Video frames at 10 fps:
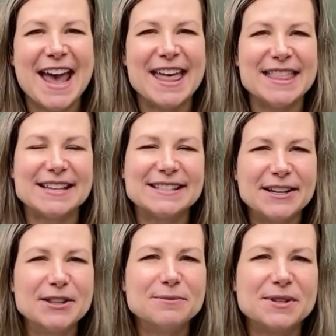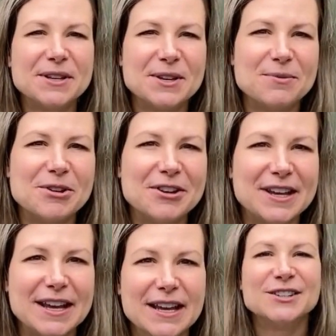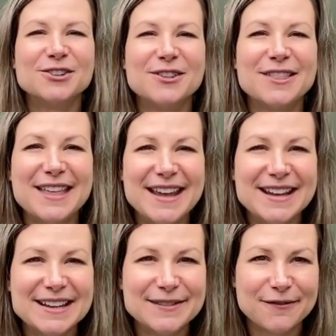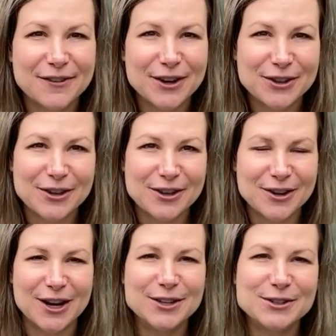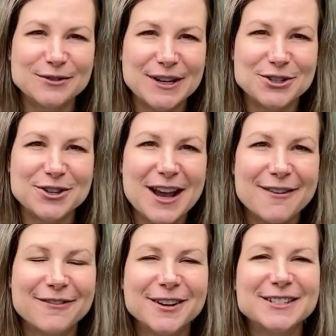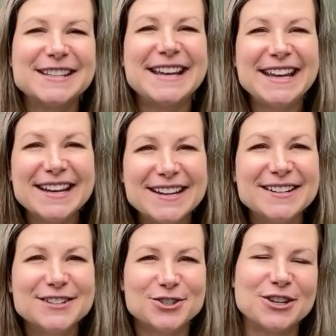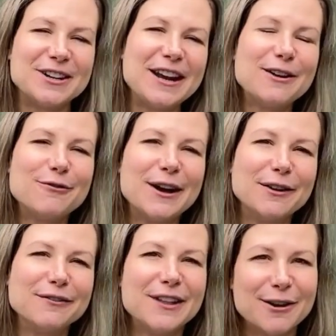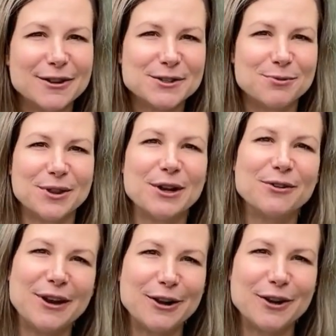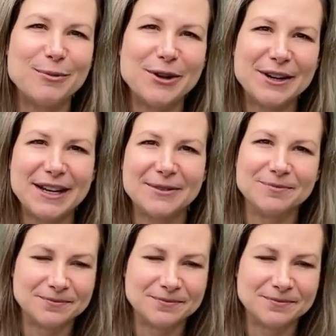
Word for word: and they sell them to the community so that they can further their conservation efforts and share native wildflowers with our greater community.